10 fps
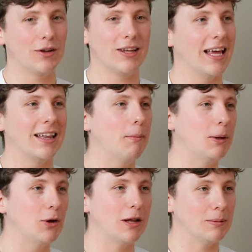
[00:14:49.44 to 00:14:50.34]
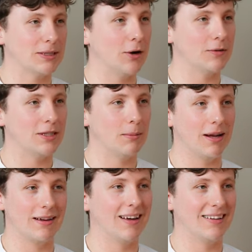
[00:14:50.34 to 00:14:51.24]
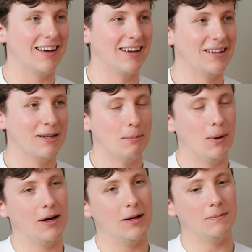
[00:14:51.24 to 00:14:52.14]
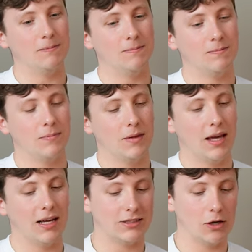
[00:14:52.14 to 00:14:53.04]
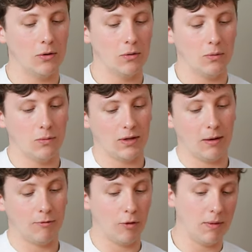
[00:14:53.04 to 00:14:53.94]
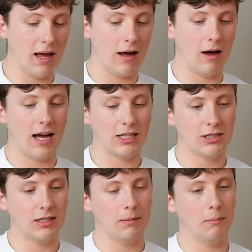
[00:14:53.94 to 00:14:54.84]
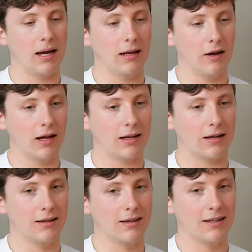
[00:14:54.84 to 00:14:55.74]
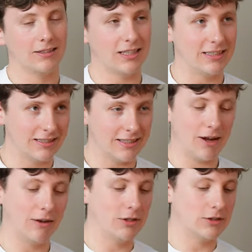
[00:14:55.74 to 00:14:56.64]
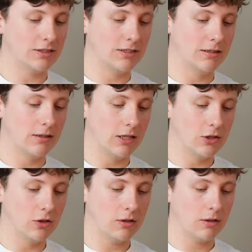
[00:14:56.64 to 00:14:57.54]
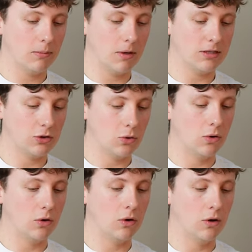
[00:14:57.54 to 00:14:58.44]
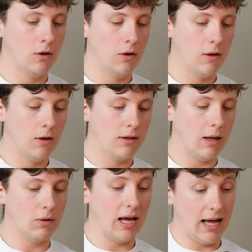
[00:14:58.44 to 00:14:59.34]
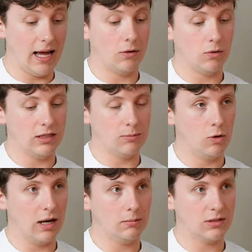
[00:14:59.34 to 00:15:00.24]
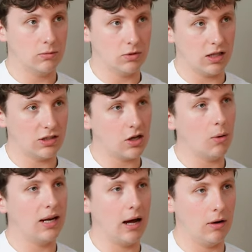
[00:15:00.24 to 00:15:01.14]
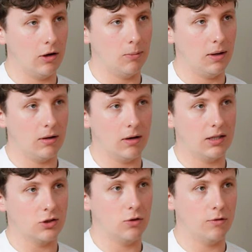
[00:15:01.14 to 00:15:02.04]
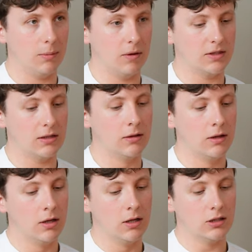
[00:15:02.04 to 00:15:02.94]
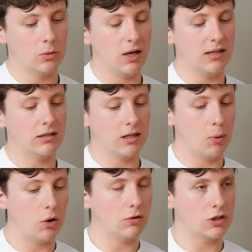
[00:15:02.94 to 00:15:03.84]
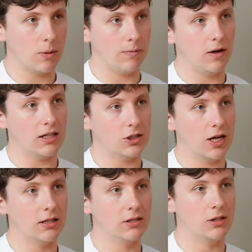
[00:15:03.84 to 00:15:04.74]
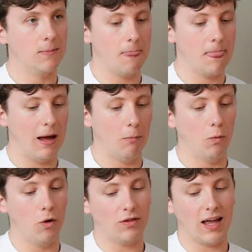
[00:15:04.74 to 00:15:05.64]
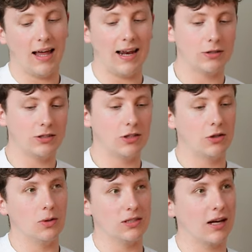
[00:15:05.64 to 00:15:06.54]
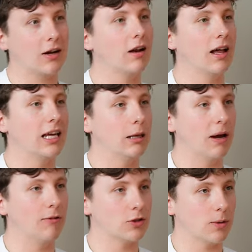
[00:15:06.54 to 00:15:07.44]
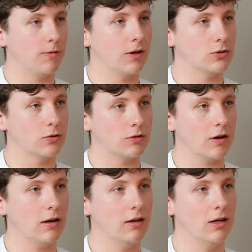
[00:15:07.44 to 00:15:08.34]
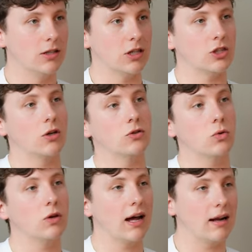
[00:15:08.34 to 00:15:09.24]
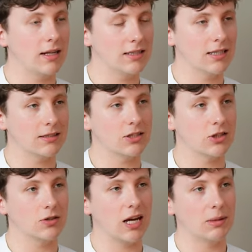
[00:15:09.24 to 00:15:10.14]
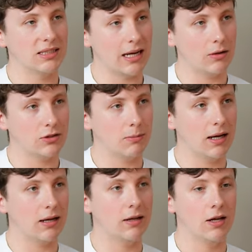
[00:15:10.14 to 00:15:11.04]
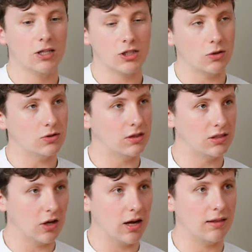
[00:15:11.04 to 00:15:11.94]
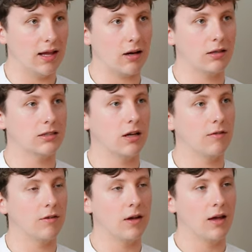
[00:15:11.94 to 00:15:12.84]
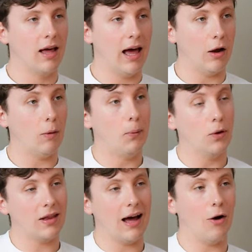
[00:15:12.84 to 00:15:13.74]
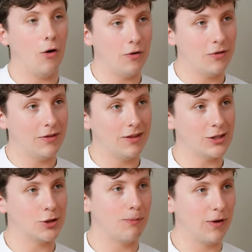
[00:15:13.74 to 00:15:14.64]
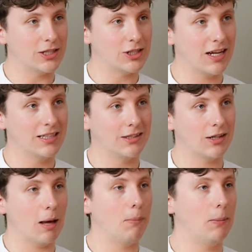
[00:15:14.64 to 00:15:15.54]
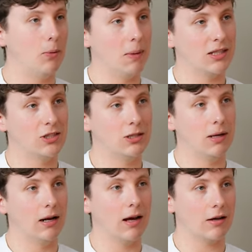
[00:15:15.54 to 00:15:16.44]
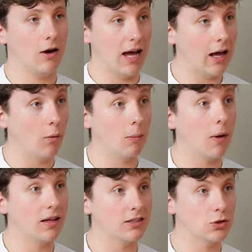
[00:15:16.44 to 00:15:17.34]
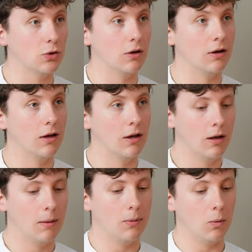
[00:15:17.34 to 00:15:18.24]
Or they'd be doing it themselves. They'd be like, yeah, oh, yeah. But yeah. So then from that, I actually made like. So this is kind of interesting. I took my store that had all these moon lamps, and it was like slowing a little bit, like 2-3 months in. Yeah. So what I did is I put it on the Shopify exchange, and what that allows you to do, it's like kind of like eBay for Shopify stores, right? So it shows all your analytics, it shows how many sales you made, shows the design, that kind of stuff. Yeah. And I would put that on the Shopify exchange, and I'd get people messaging me like, hey, I want to buy this store. Oh, okay.